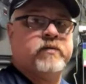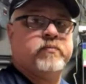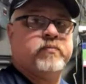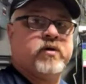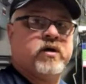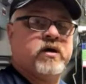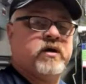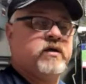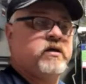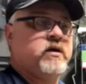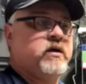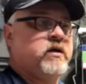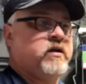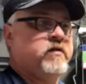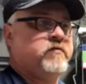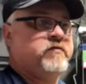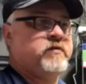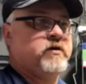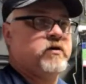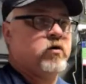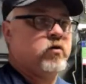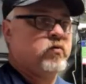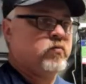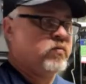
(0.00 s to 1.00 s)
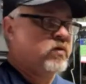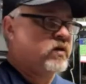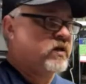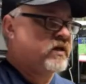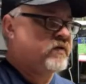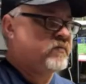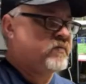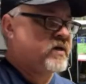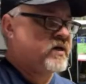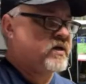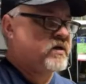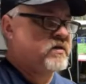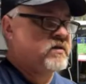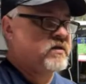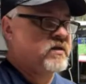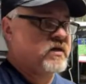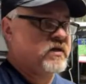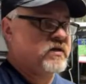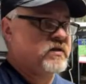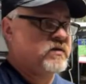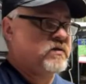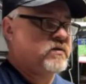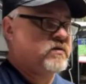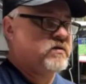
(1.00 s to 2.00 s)
butt, and if you don't believe me,
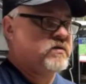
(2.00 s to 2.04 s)
then